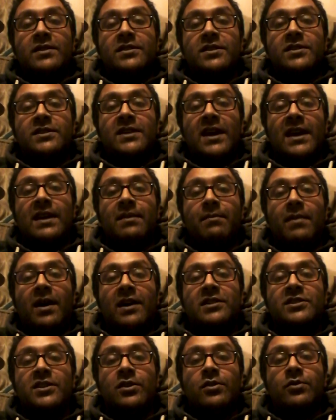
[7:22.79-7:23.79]
to take my
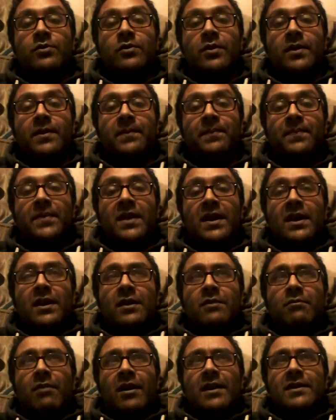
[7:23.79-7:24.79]
children.
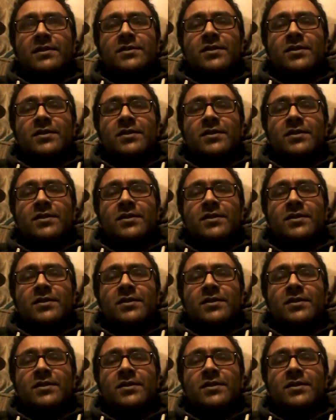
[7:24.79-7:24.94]
Right?